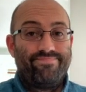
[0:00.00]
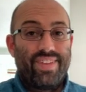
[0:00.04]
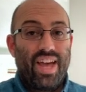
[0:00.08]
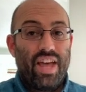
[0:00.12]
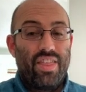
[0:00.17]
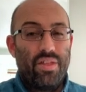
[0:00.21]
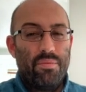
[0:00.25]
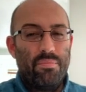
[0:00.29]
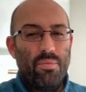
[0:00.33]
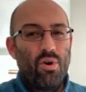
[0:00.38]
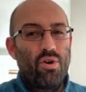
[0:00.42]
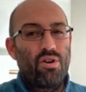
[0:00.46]

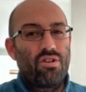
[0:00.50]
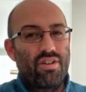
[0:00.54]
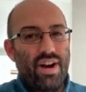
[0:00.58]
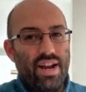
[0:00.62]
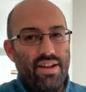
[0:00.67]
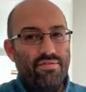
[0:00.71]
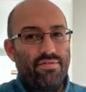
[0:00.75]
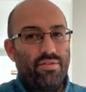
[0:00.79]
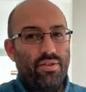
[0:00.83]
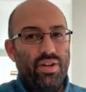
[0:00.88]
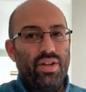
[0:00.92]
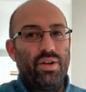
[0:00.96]
And the more
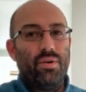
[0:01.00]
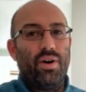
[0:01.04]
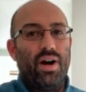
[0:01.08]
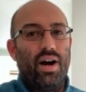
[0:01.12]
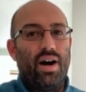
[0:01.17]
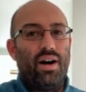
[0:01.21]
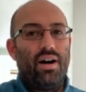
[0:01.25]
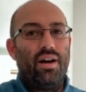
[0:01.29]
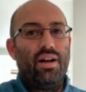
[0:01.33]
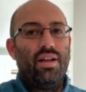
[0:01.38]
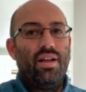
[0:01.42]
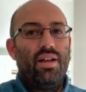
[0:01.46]
grateful you
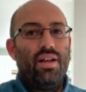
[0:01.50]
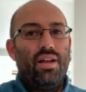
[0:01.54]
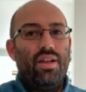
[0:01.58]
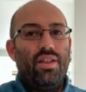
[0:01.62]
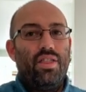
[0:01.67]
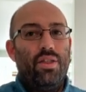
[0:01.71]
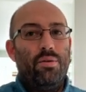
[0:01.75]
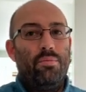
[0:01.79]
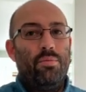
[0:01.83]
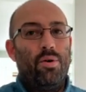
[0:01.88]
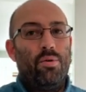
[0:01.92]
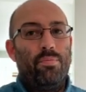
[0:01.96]
are,
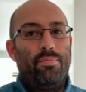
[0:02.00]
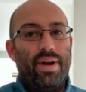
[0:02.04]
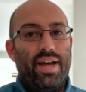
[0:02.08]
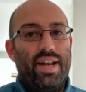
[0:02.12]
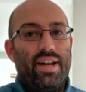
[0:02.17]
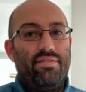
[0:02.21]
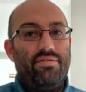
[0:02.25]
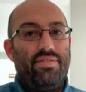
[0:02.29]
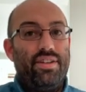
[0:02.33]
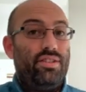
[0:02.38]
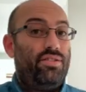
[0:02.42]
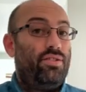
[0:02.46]
the more
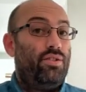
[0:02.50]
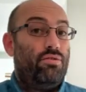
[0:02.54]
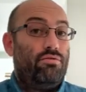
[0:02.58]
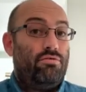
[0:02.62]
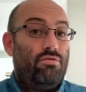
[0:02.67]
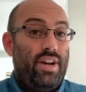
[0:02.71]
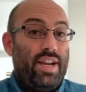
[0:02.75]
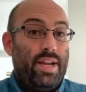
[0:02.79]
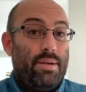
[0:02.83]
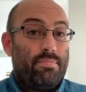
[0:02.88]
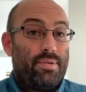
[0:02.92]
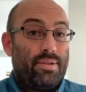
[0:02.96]
benefits you'll
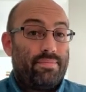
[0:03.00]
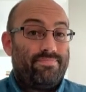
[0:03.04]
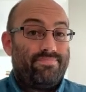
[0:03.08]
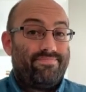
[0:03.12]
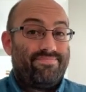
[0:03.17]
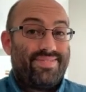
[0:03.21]
reap.